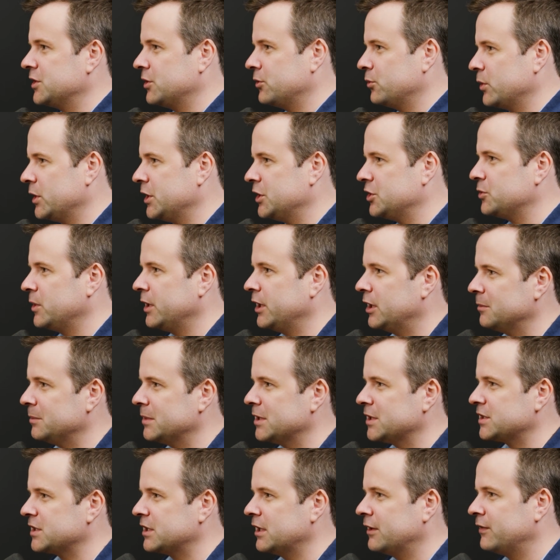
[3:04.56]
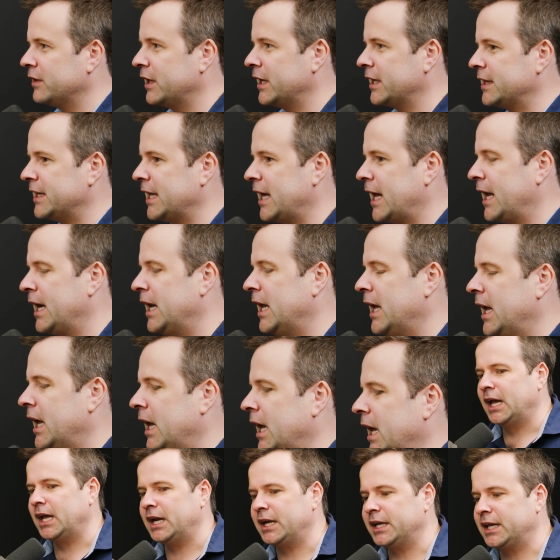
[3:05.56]
and retweet them and stuff like that.
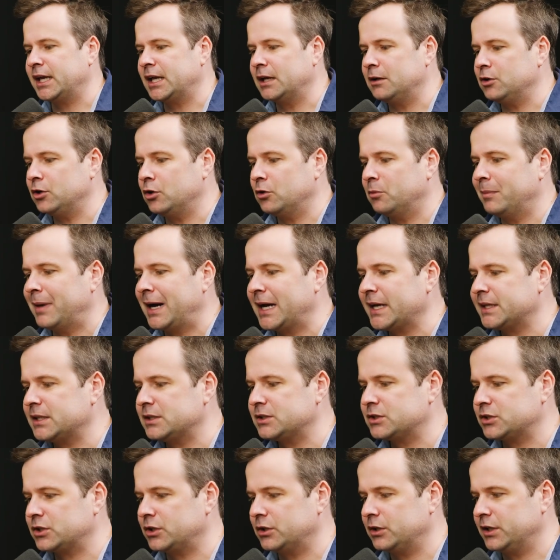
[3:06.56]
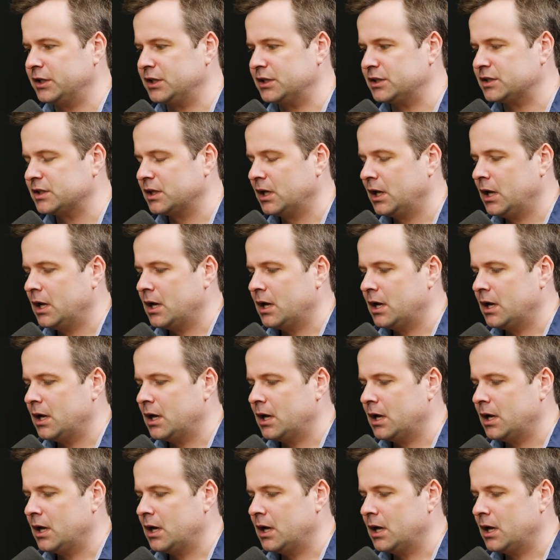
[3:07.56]
And again, you know my concern is